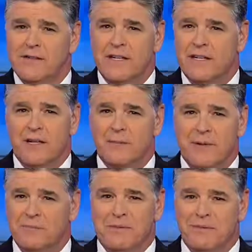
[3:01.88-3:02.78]
Is he killing
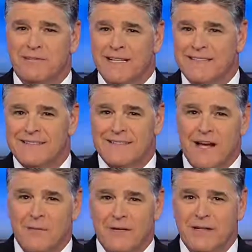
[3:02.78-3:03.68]
people like
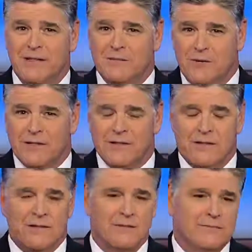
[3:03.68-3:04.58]
Saddam did? Watch
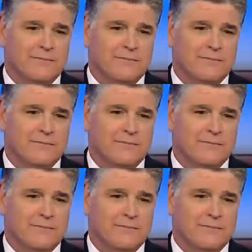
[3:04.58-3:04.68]
this.